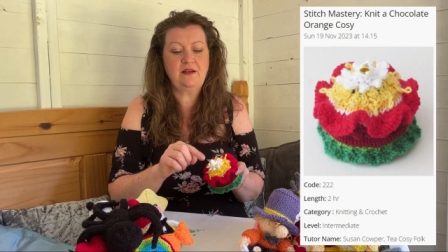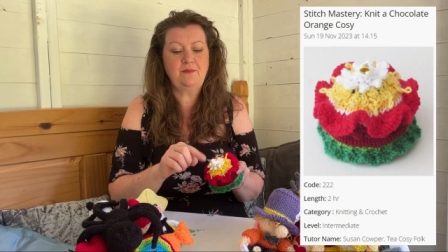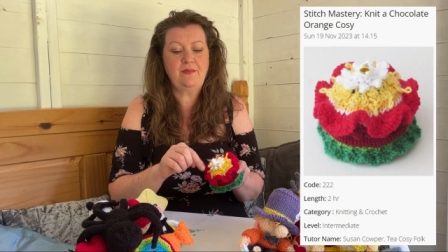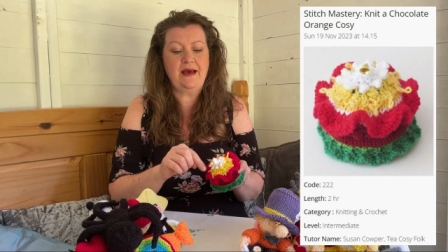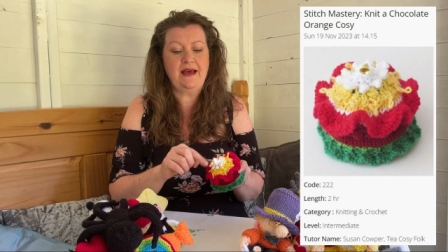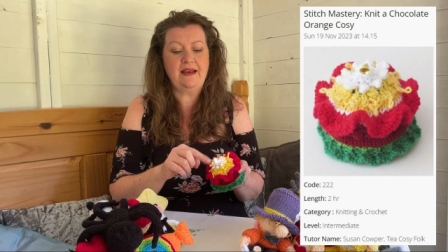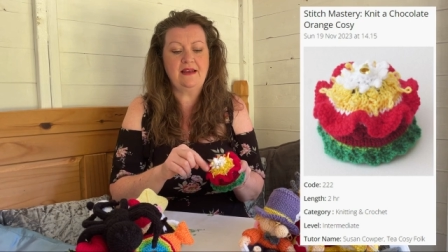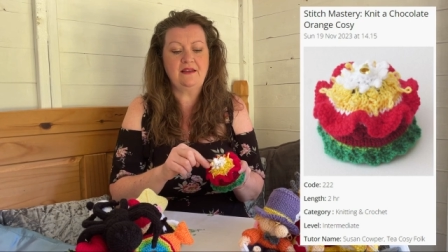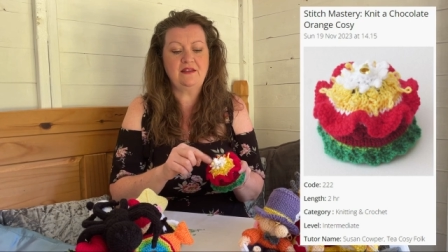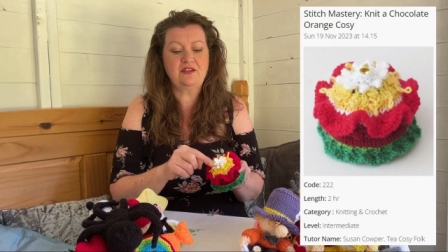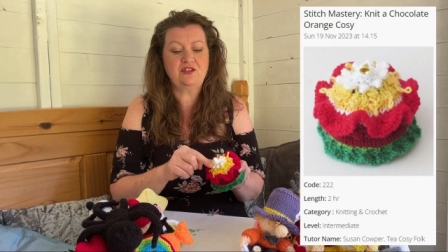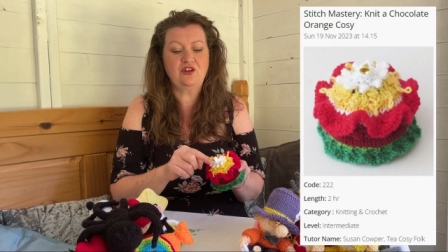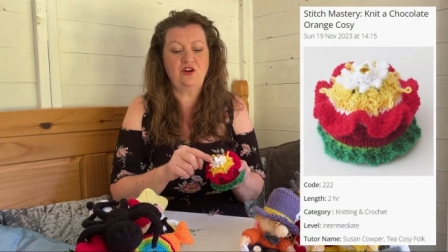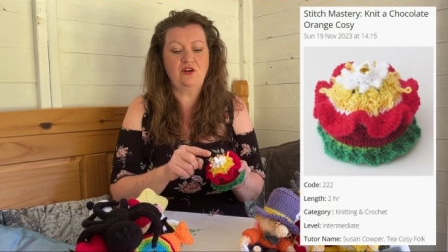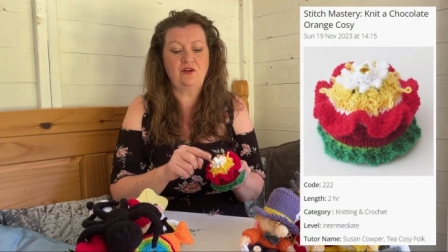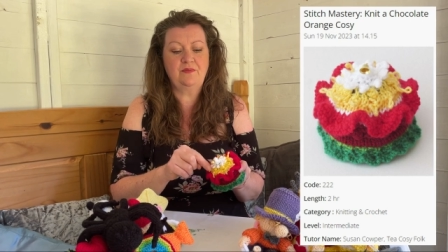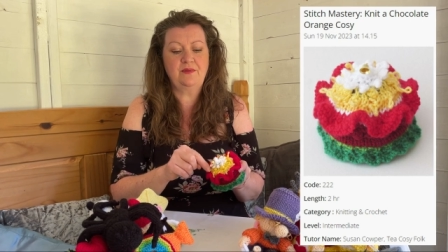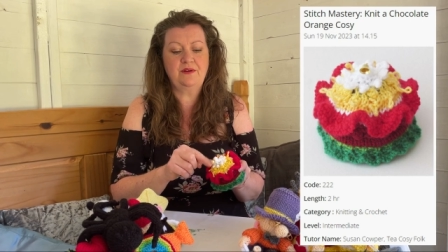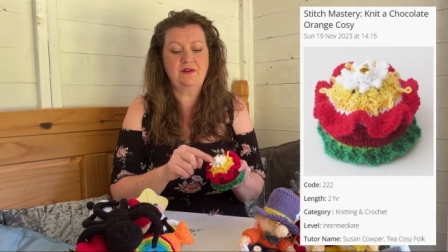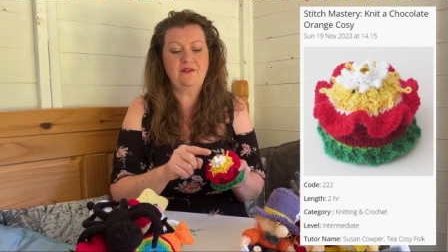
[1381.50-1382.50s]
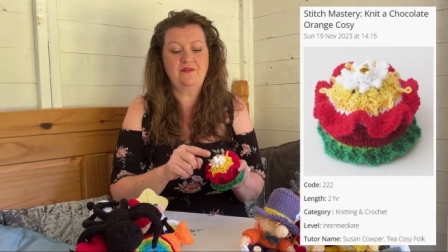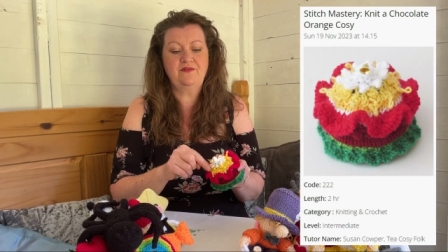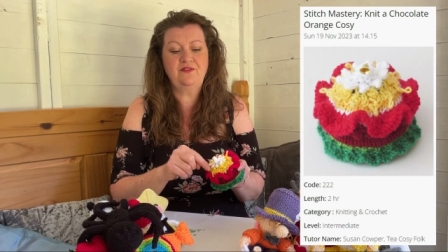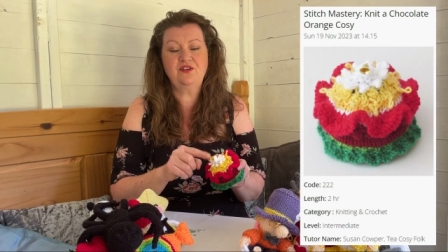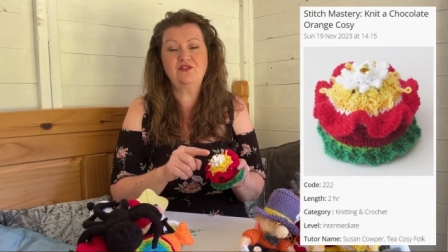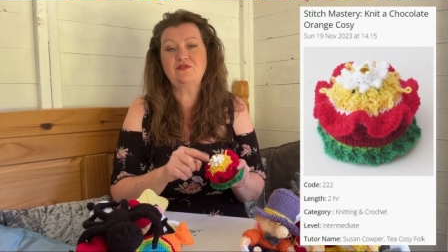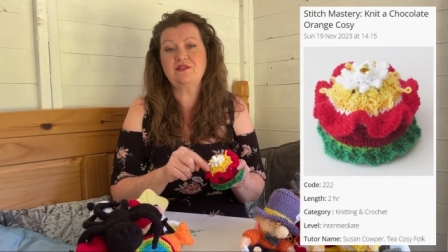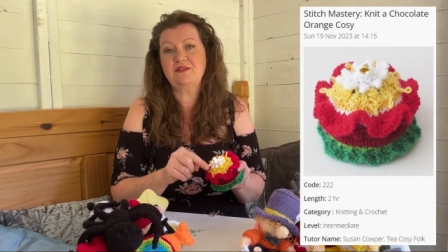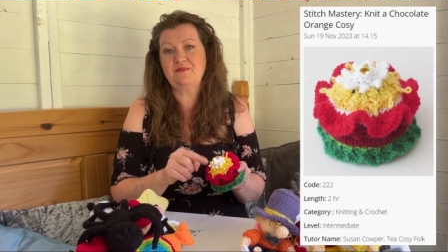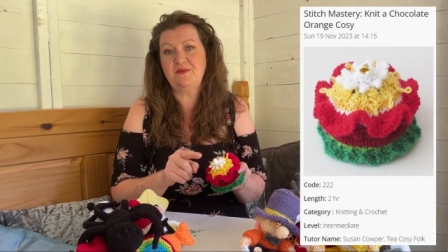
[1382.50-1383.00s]
bell at the top for
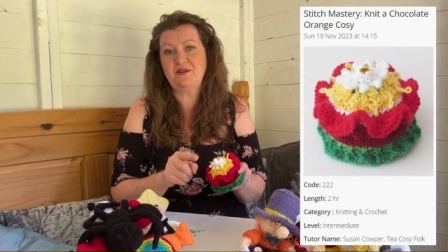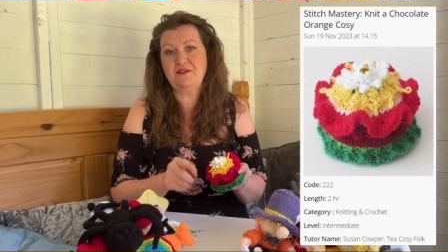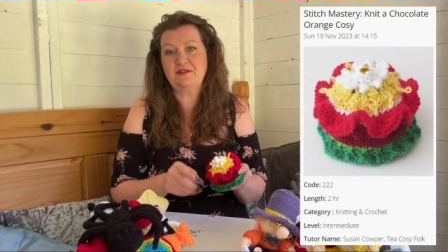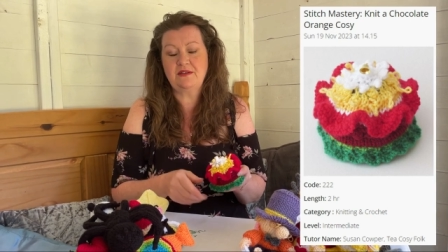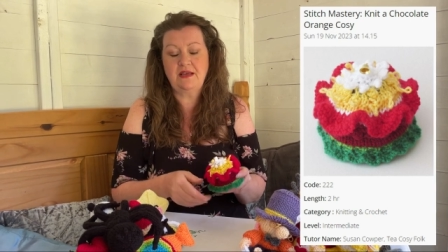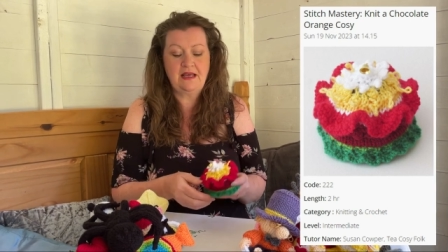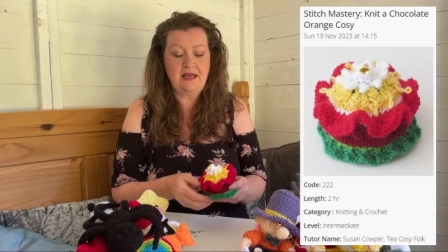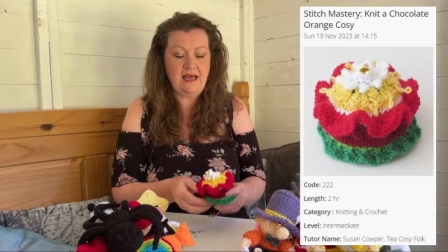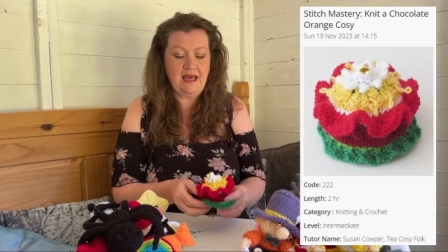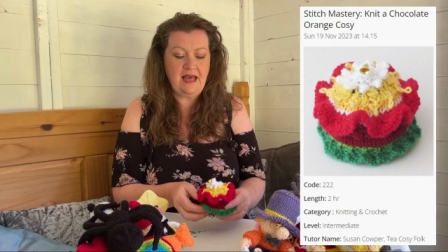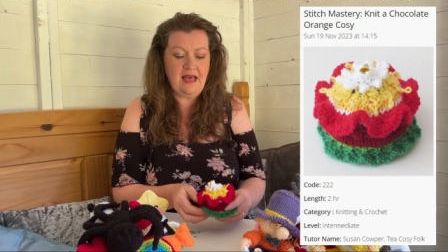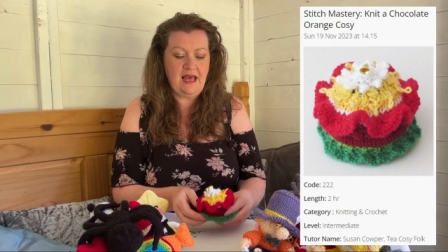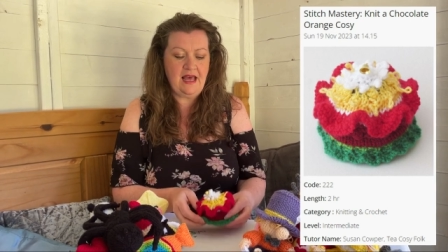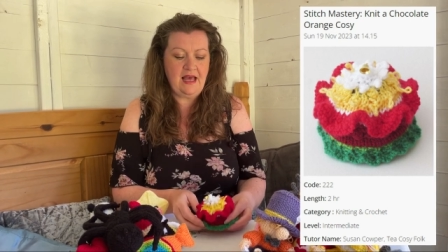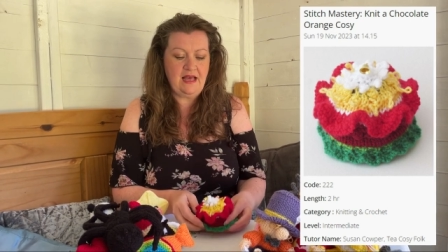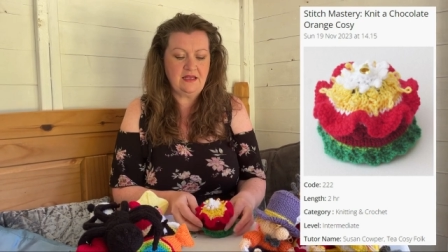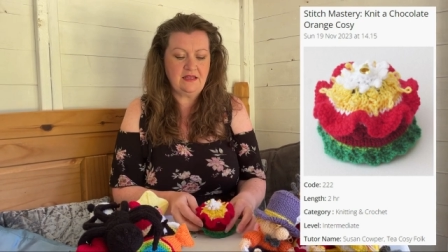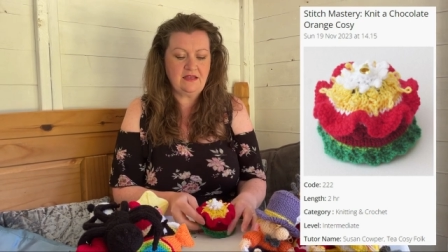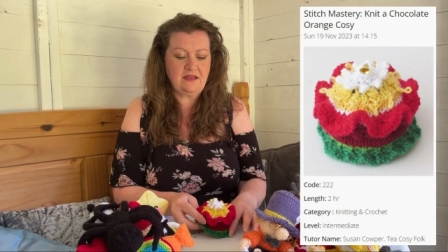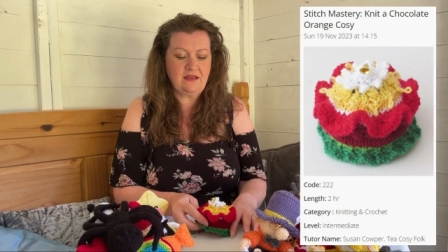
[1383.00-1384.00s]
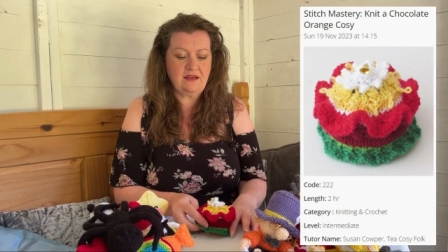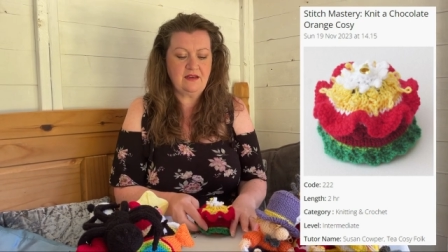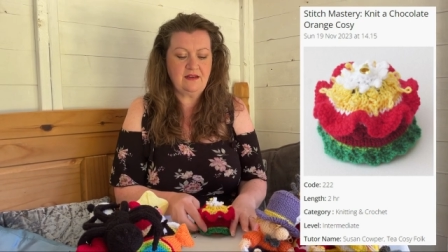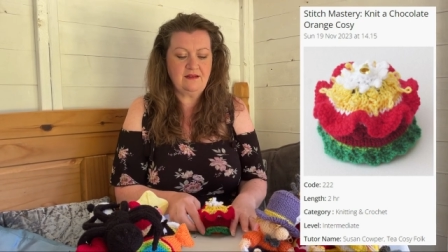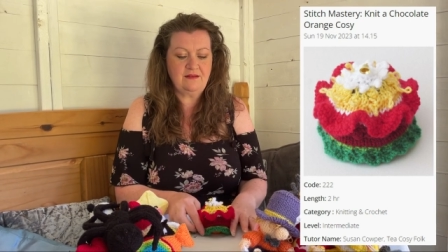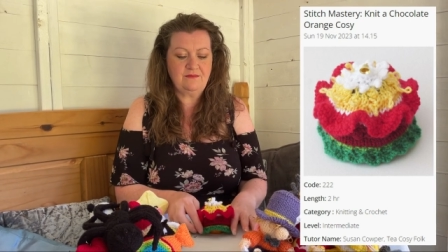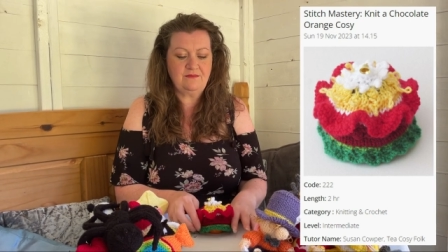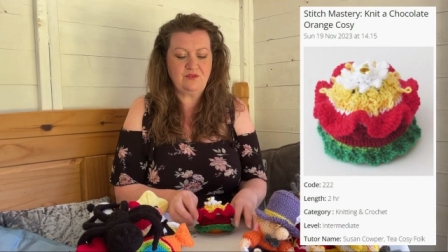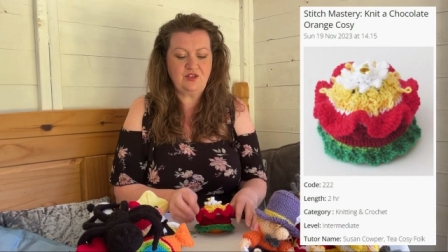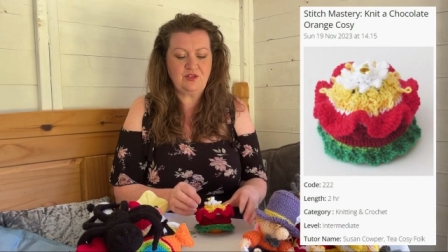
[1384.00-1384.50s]
Christmas
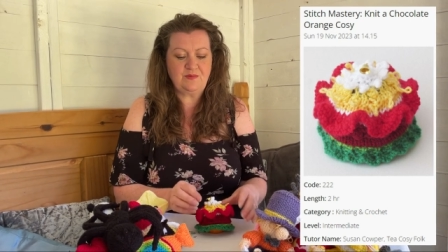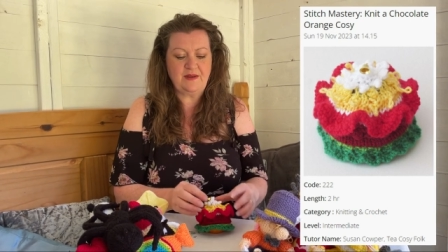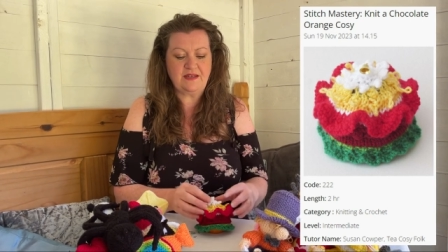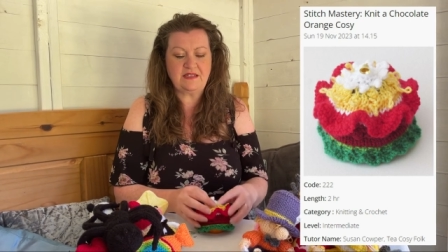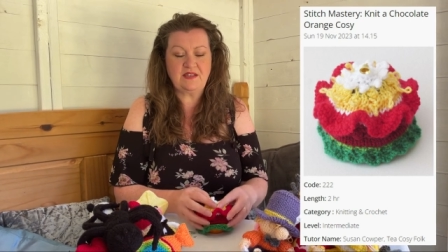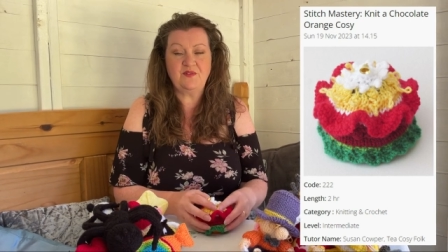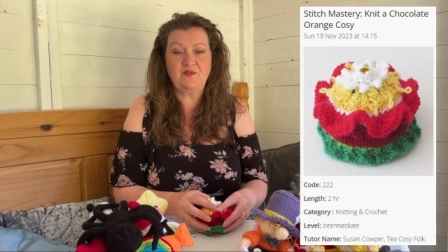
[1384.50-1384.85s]
just makes it